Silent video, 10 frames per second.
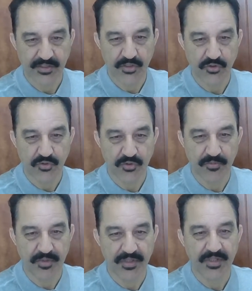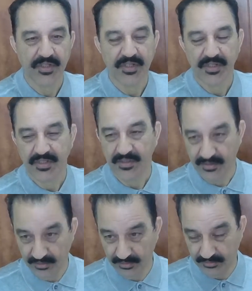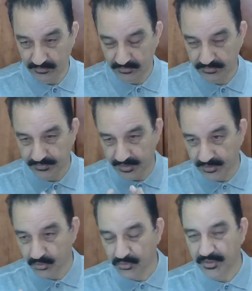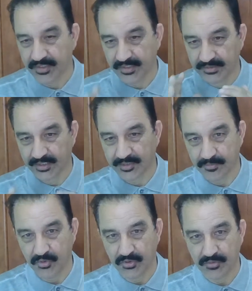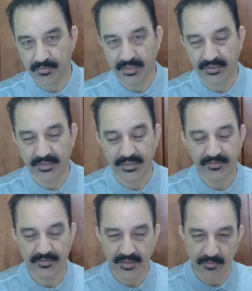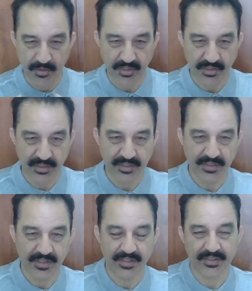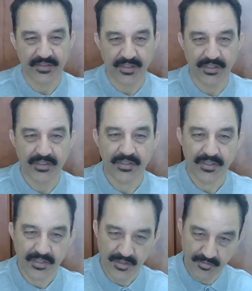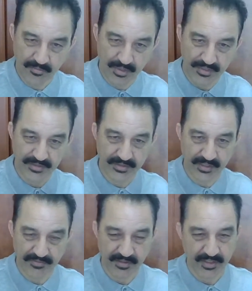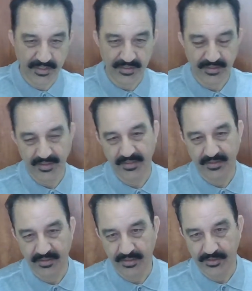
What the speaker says: It should be uh, included in the report by the numerically and the by graphically and